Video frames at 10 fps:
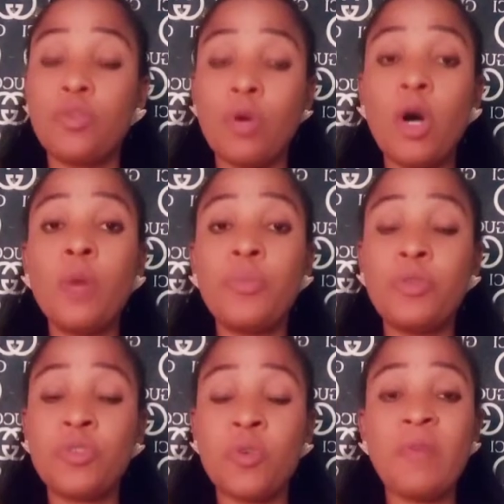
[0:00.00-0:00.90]
It will
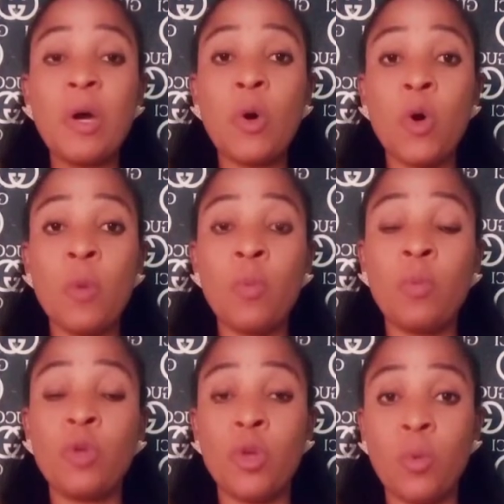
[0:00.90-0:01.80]
help you to
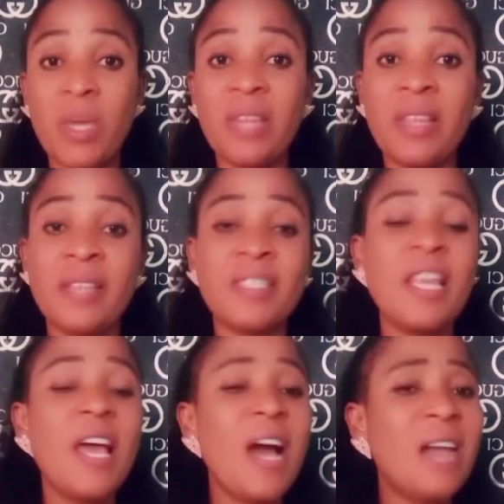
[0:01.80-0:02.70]
overcome your
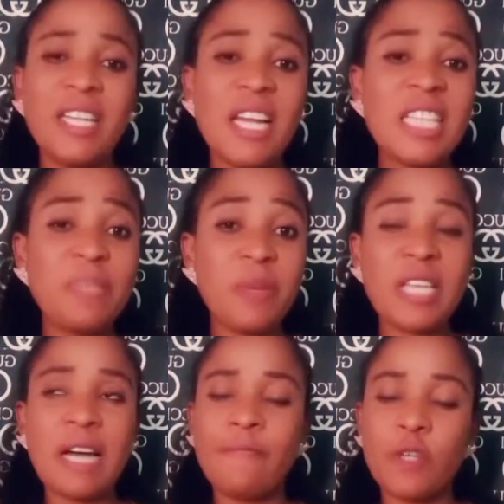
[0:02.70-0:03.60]
weakness. And the
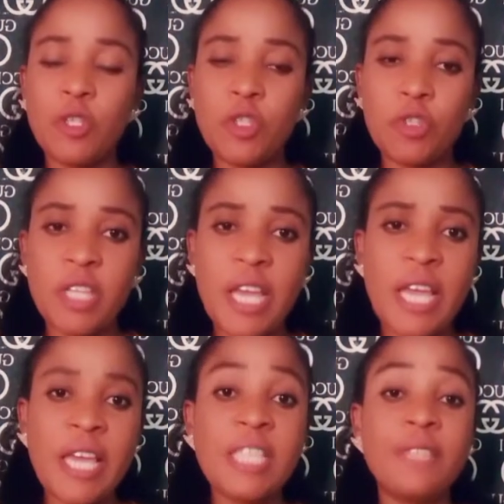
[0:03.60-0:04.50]
last point I have for you
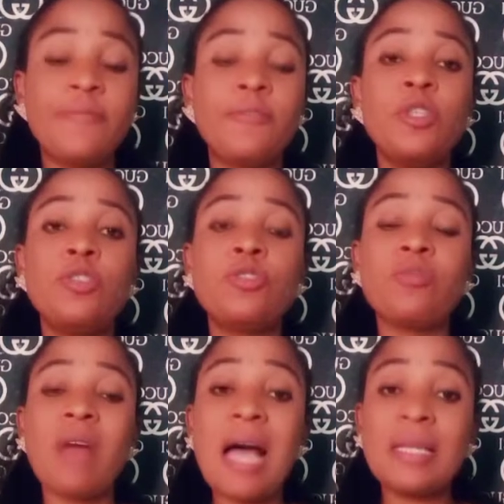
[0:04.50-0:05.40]
today is for
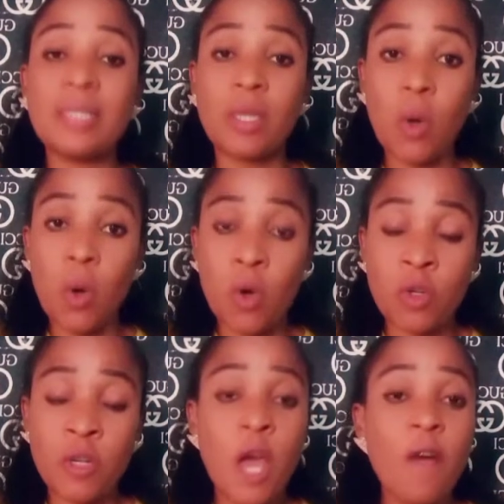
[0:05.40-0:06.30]
you to ask
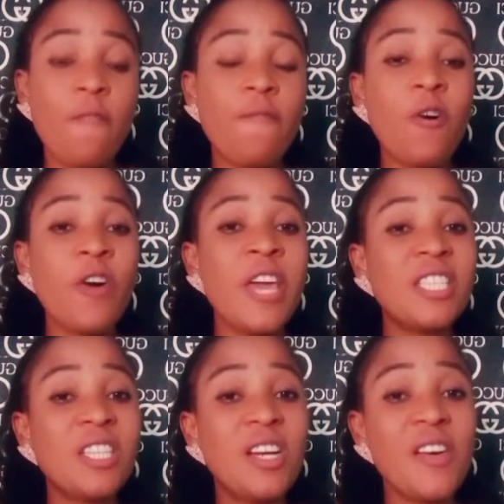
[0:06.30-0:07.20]
God
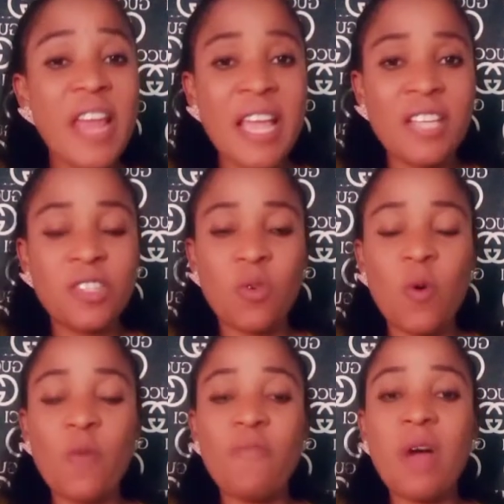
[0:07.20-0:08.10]
for His
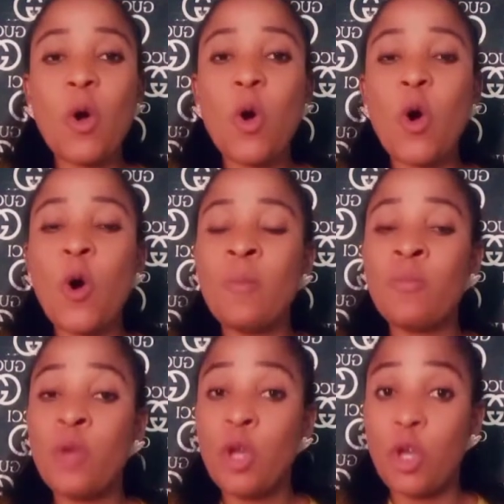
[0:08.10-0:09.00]
grace to
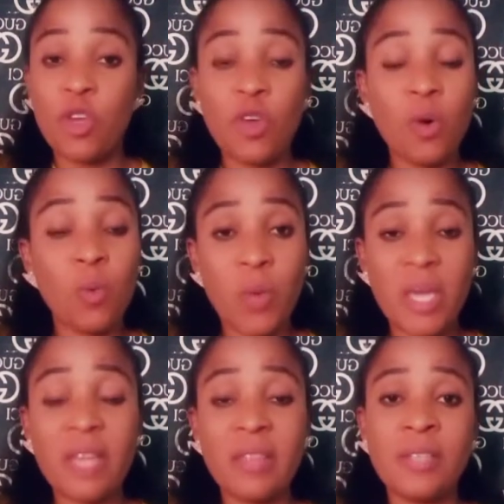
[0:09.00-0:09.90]
overcome your
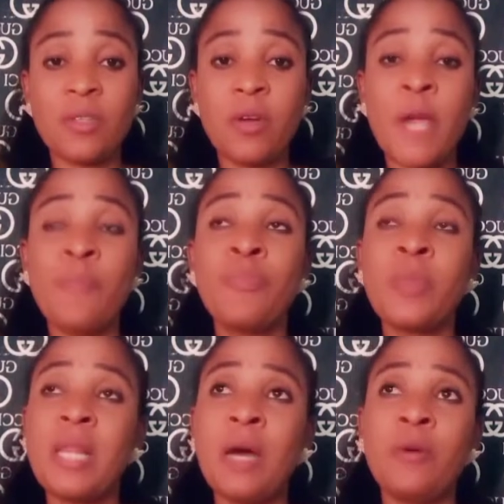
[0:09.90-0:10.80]
weakness.
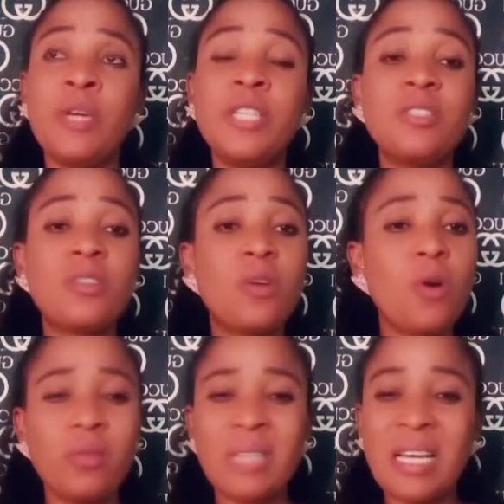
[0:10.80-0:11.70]
Okay, now it
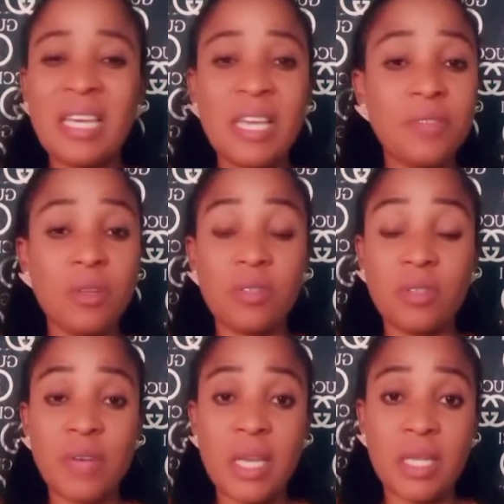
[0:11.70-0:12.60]
is God that gives
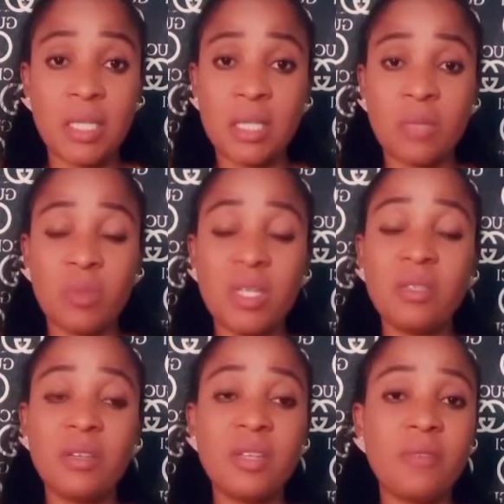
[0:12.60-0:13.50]
us grace.
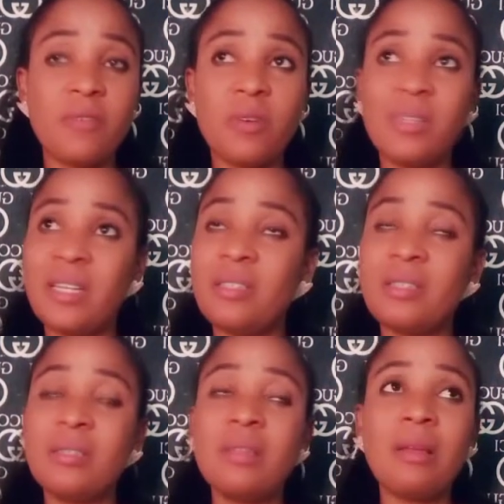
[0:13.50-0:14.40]
Without the grace of God,
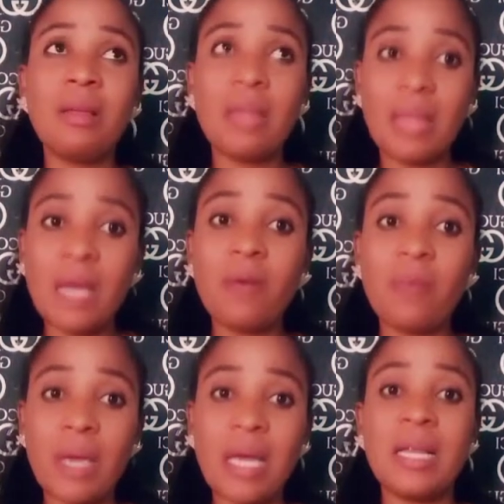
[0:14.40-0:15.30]
there is
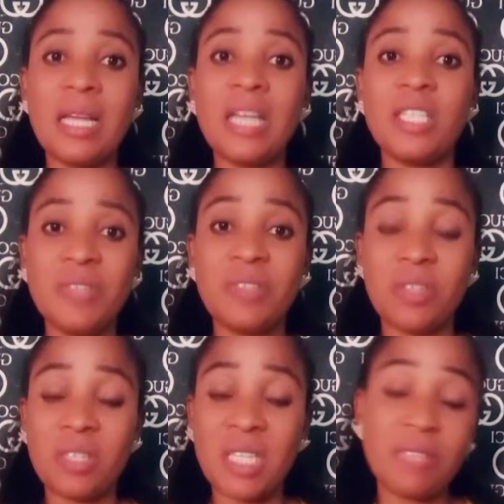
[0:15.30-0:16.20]
nothing we can
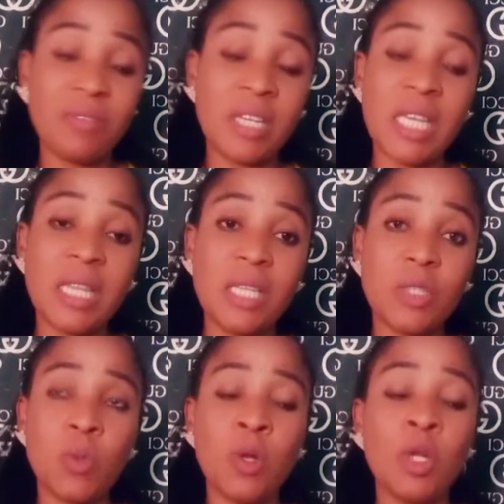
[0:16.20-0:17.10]
achieve successfully
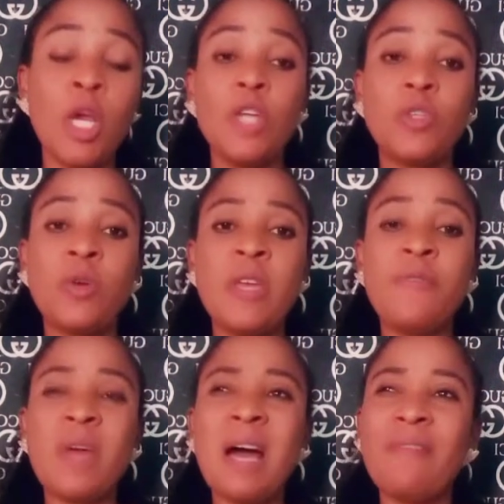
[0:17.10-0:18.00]
in this world.
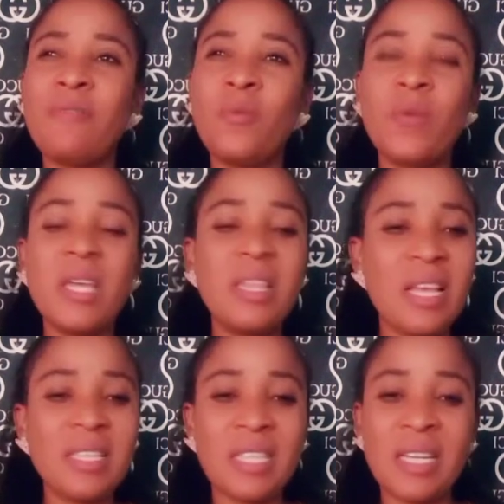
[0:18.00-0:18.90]
So if you have a
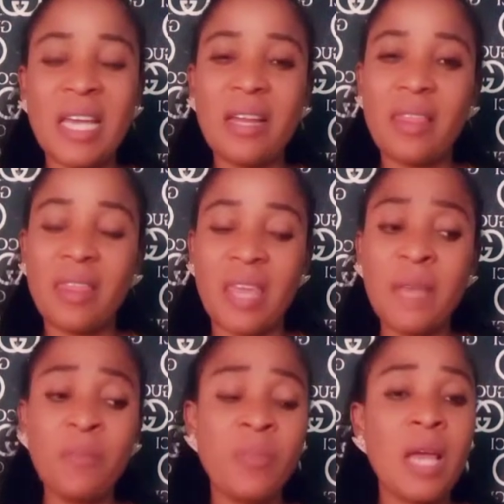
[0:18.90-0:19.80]
weakness in
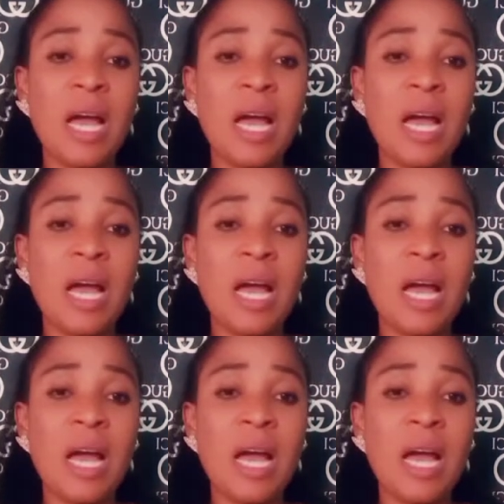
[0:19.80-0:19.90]
anything